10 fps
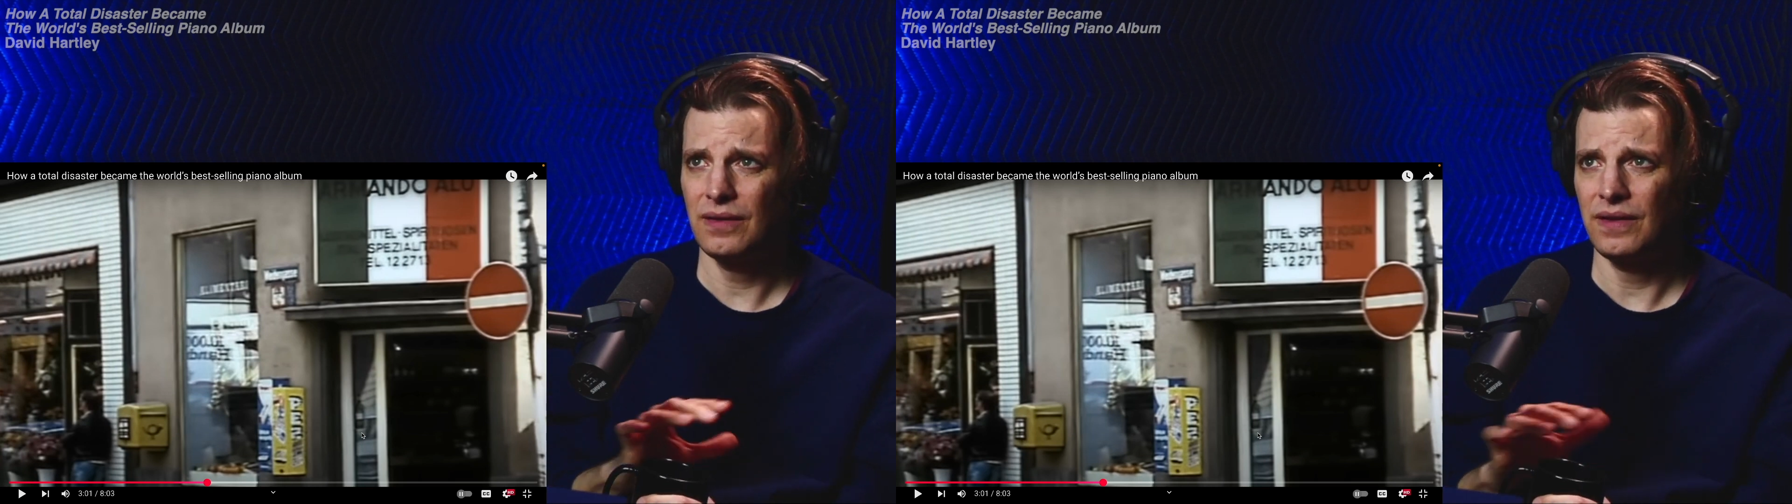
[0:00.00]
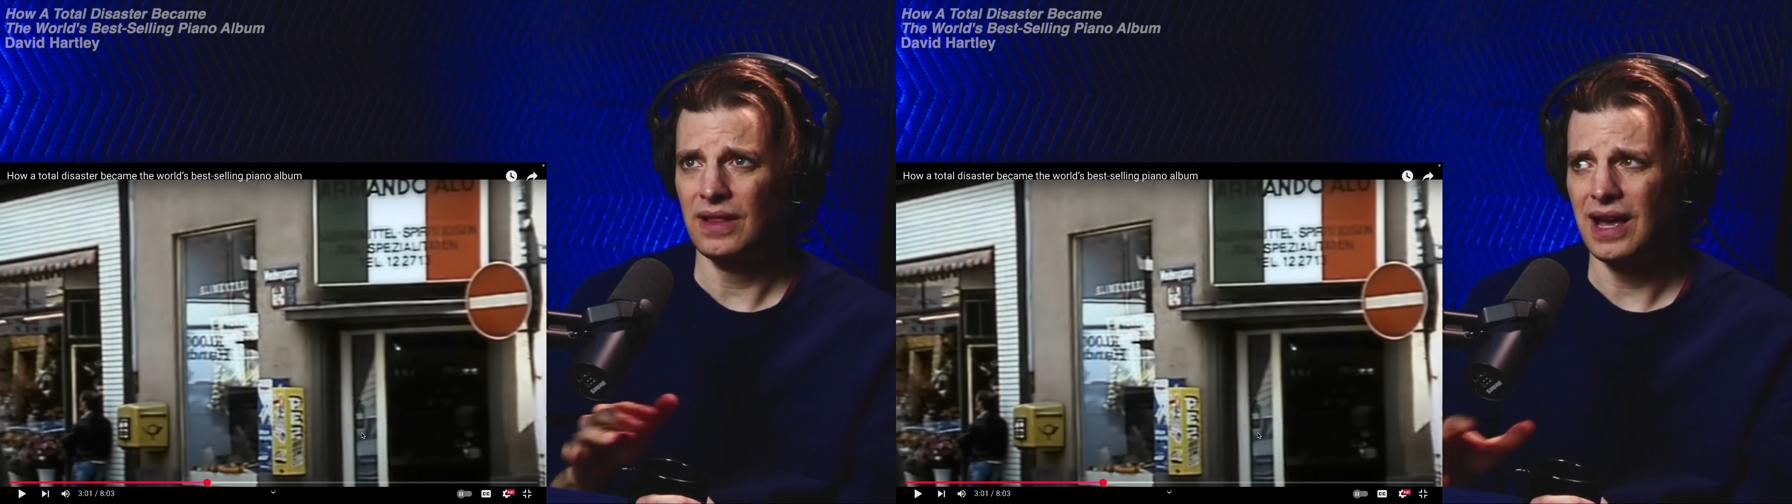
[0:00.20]

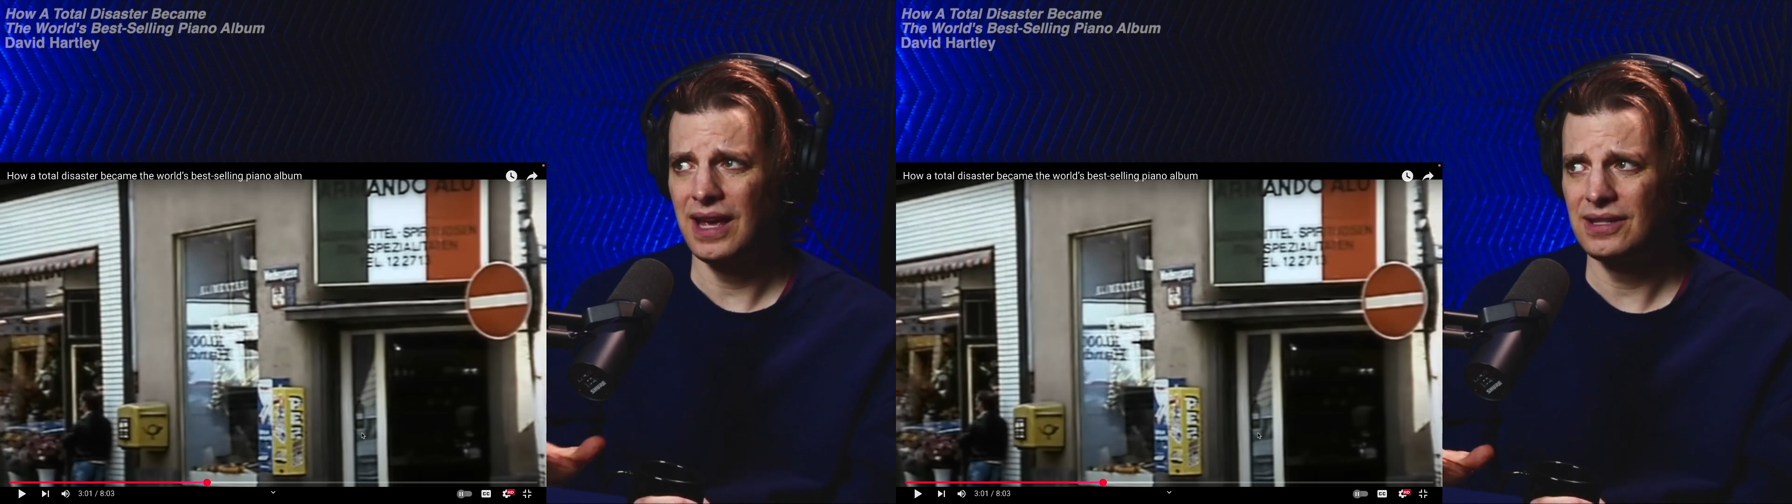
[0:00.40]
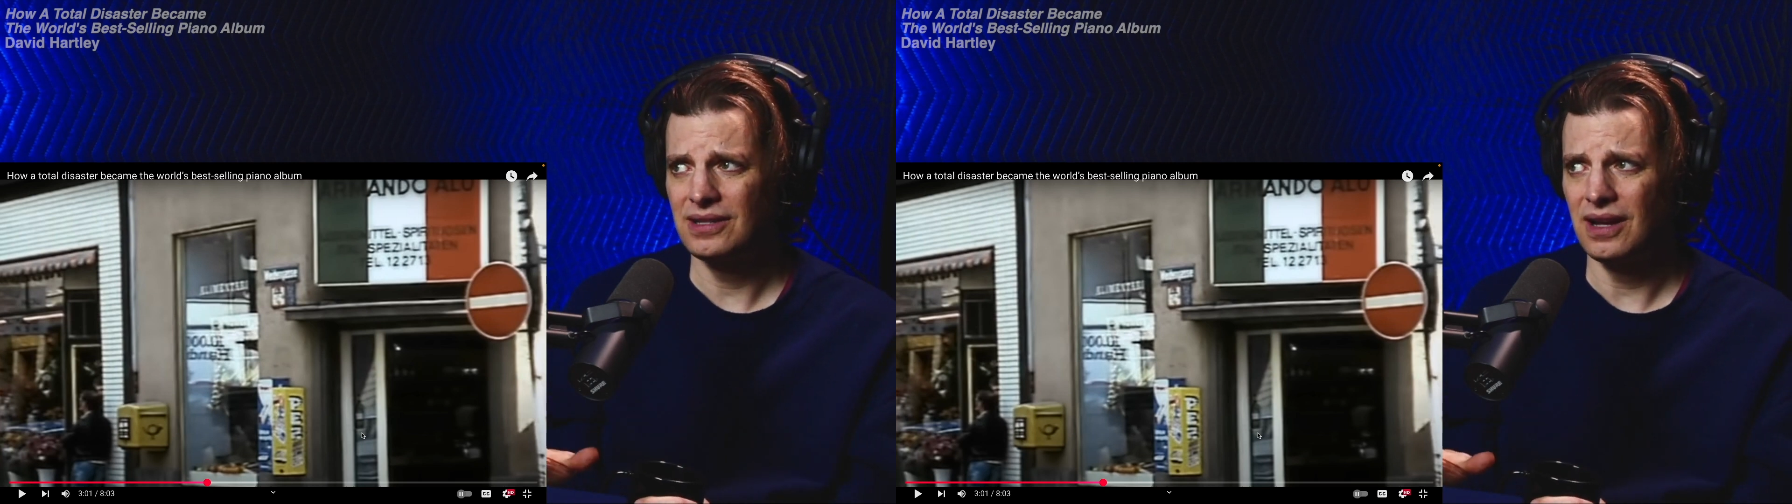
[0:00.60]
and the
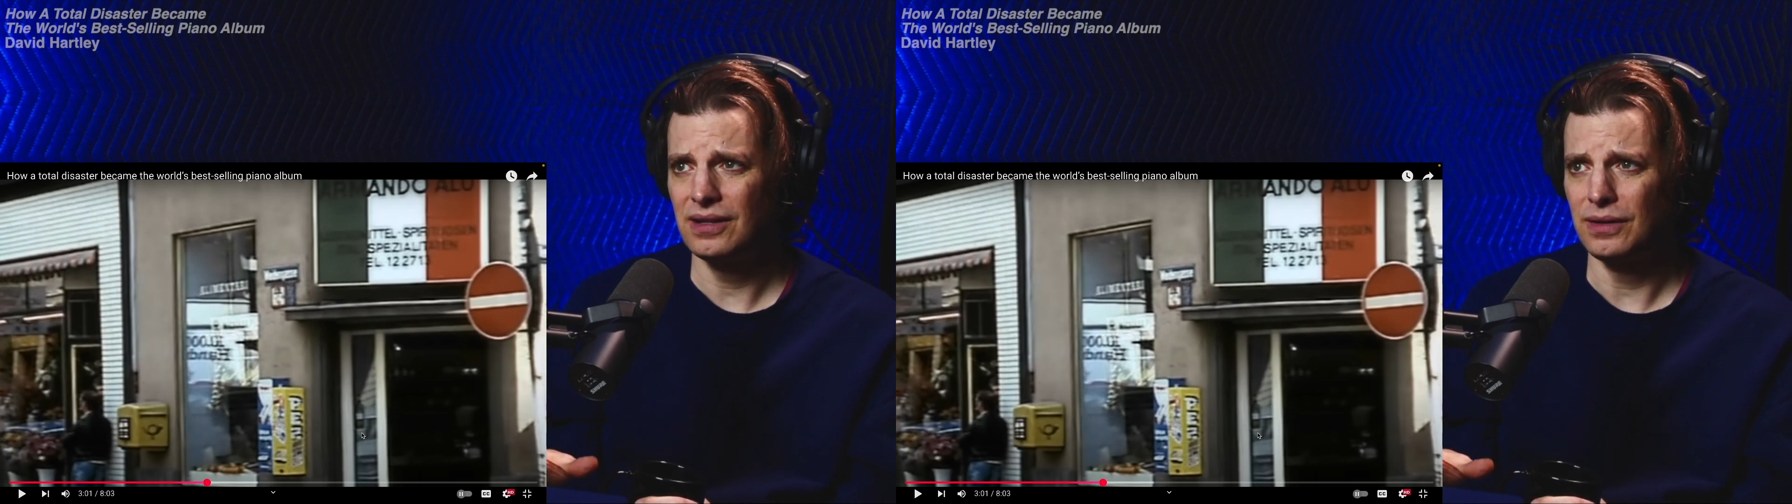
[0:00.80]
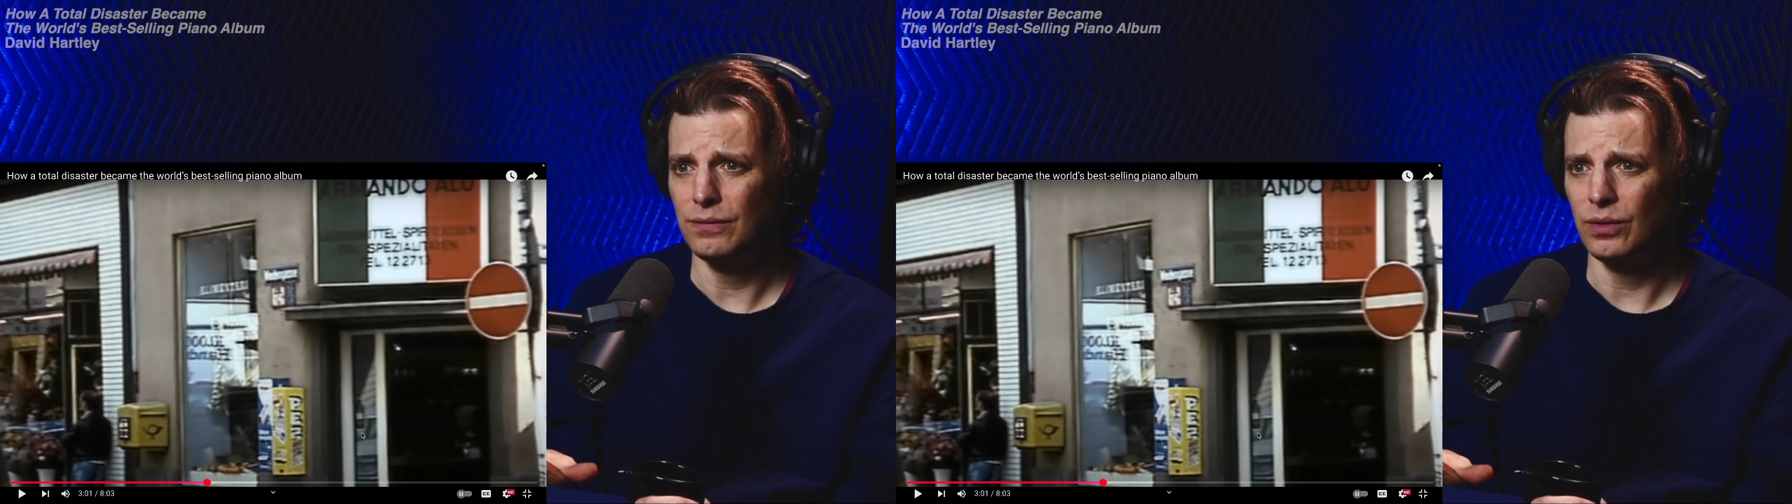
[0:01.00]
highest
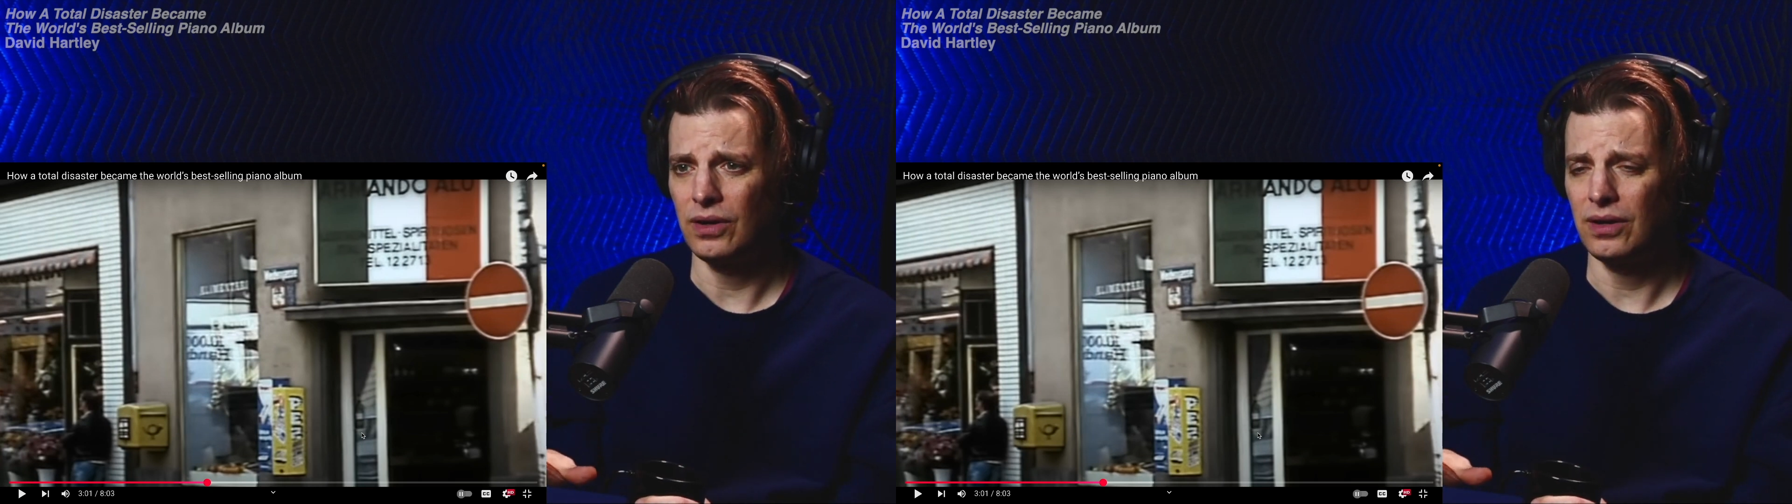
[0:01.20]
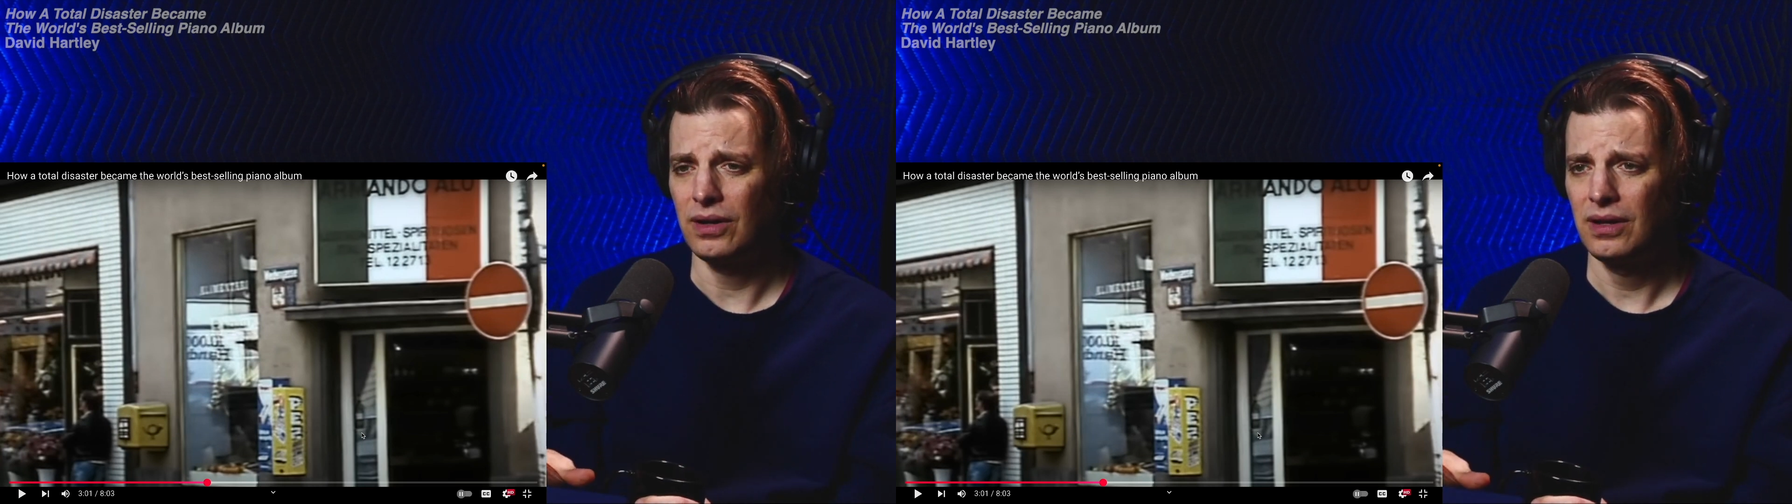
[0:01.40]
octave
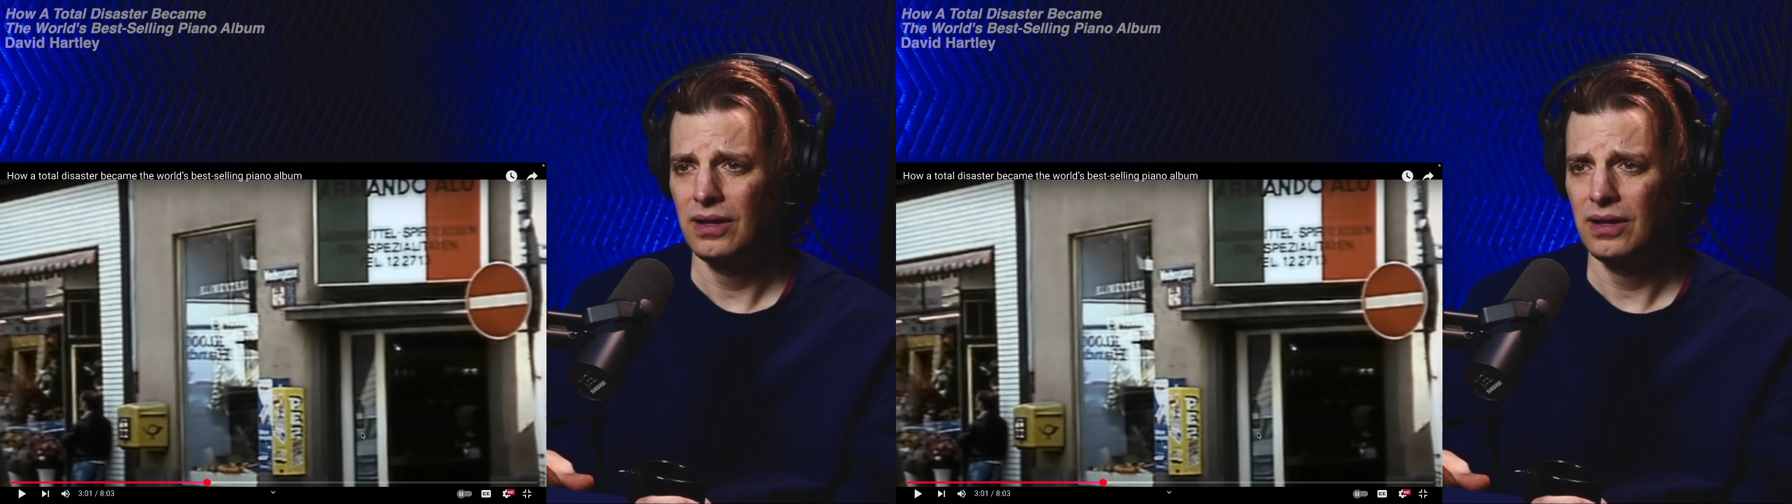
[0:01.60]
were